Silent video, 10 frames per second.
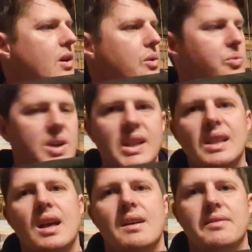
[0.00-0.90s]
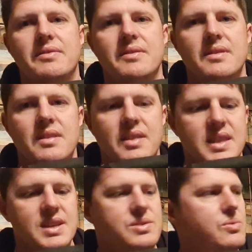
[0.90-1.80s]
I really love
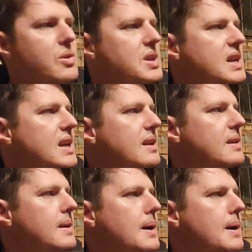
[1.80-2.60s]
this rod here.